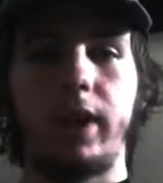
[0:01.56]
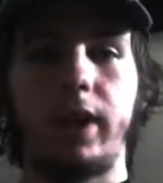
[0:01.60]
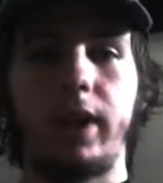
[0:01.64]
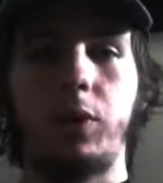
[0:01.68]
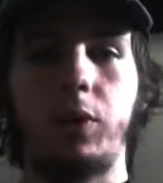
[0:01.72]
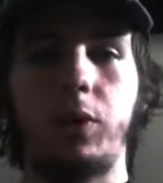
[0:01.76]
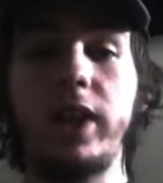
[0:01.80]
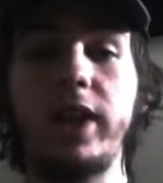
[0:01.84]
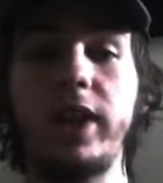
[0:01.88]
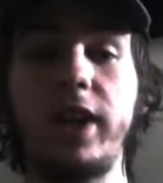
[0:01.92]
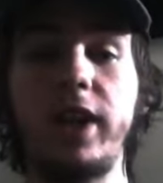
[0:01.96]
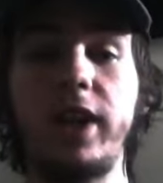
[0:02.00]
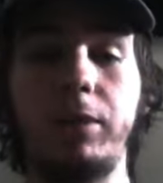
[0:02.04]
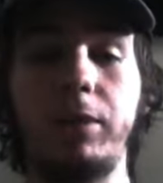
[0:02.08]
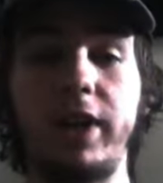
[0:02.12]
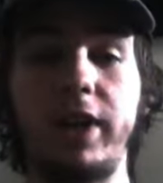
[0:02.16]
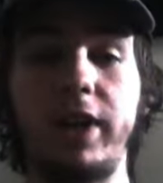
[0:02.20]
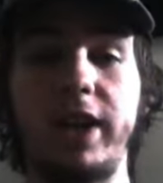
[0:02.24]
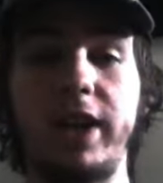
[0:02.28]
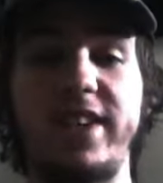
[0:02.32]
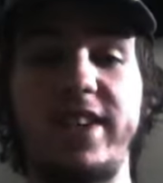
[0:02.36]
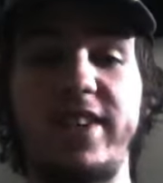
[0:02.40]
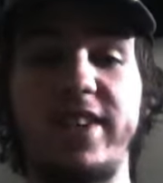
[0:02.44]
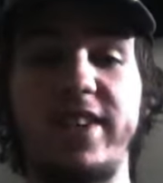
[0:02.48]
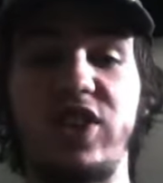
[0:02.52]
What up,
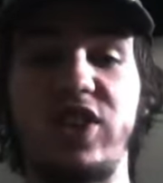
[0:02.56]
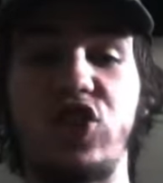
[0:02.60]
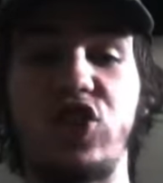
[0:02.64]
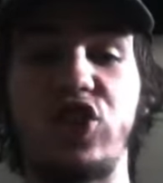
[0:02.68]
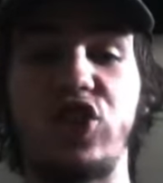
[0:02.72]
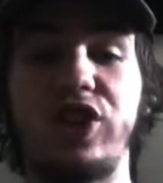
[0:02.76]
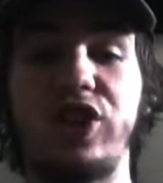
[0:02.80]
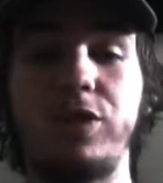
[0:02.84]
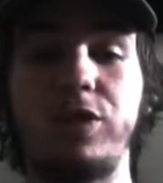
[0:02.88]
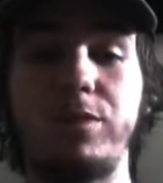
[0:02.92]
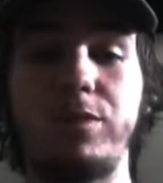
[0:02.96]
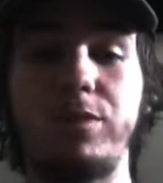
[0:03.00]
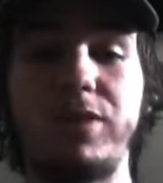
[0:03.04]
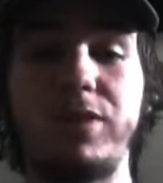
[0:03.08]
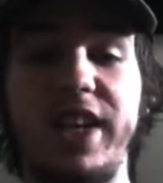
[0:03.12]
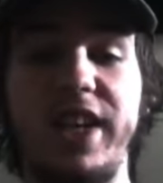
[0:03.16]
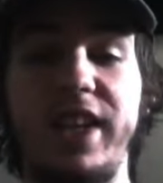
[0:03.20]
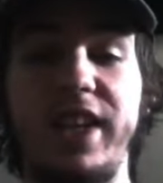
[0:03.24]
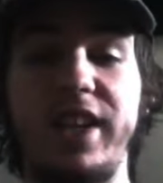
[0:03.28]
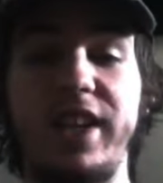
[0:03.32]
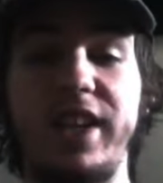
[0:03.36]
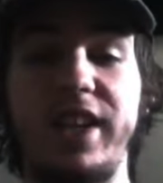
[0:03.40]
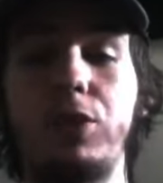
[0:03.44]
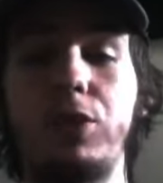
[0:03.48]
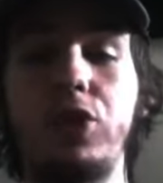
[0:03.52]
ladies and germs,
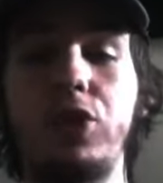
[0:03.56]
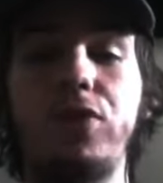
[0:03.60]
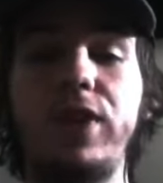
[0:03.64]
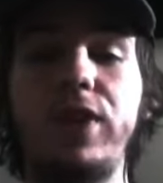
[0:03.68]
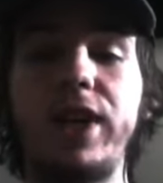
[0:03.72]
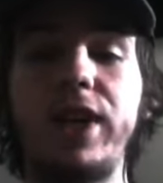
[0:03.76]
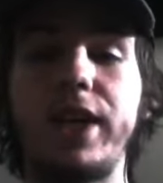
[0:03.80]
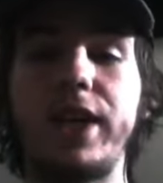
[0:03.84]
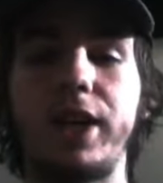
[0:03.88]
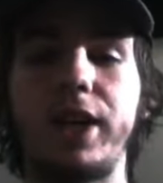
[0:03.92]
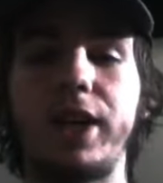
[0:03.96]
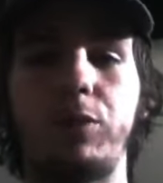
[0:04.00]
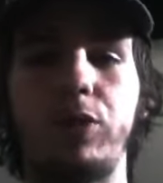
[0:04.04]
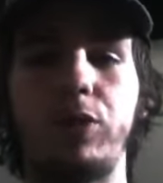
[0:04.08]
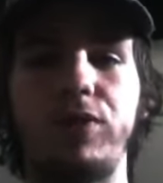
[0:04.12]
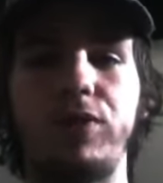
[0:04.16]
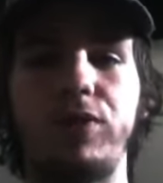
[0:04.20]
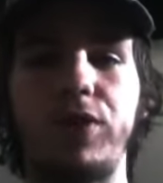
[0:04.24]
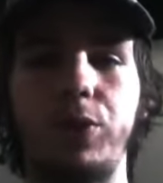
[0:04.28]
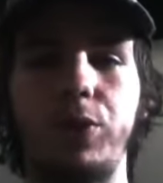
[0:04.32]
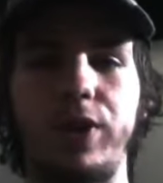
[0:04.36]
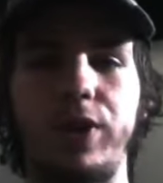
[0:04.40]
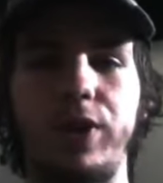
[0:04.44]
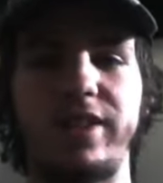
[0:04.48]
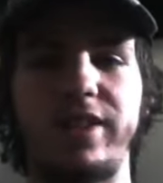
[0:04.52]
and the movie I am
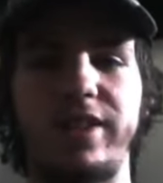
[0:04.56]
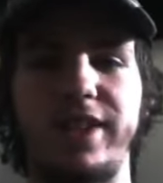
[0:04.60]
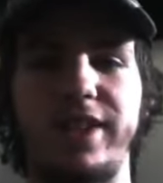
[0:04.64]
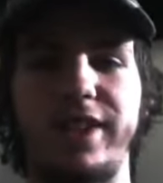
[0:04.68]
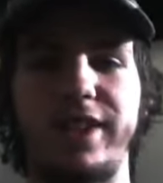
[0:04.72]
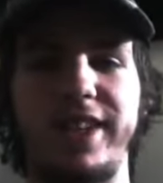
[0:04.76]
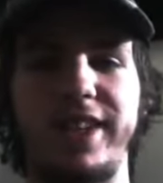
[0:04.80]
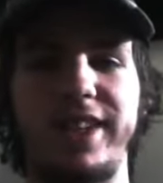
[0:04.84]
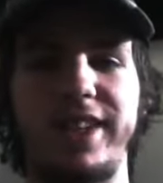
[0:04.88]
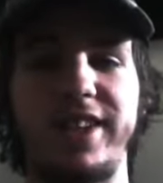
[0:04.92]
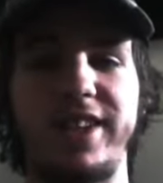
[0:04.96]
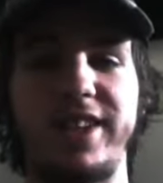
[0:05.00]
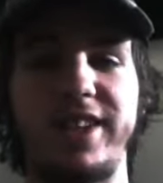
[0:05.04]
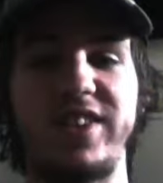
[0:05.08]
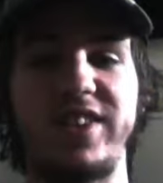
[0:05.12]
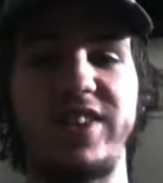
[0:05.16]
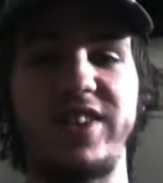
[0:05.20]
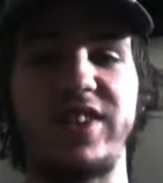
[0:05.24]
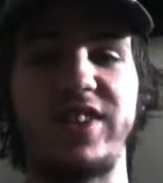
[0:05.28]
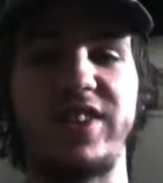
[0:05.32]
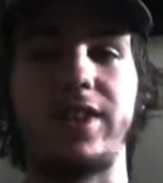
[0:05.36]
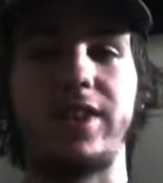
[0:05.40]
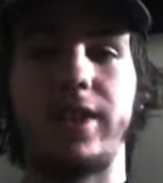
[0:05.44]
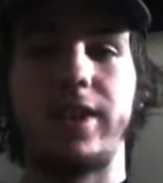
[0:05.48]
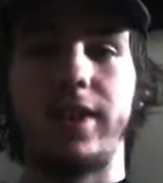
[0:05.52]
reviewing tonight is
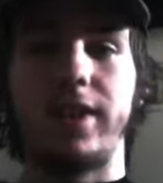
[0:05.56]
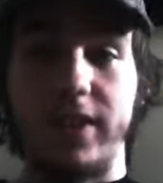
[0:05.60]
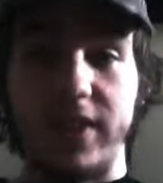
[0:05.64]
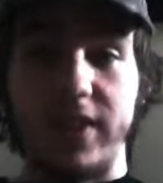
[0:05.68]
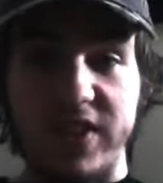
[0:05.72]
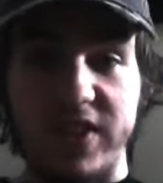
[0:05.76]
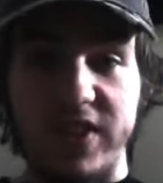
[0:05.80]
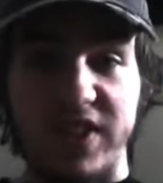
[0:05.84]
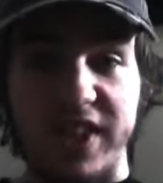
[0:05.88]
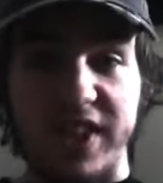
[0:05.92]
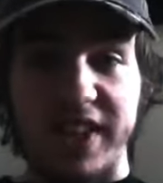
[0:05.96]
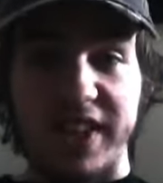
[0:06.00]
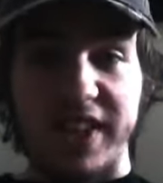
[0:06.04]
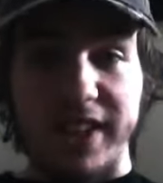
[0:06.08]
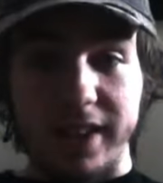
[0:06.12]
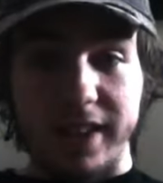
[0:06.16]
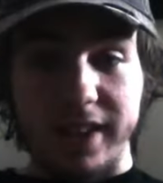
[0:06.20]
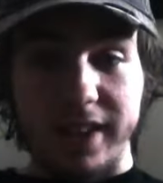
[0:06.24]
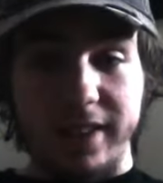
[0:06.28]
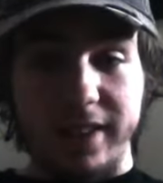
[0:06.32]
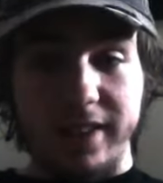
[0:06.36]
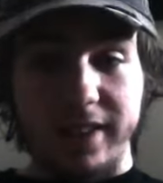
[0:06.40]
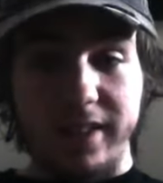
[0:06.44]
The Descent.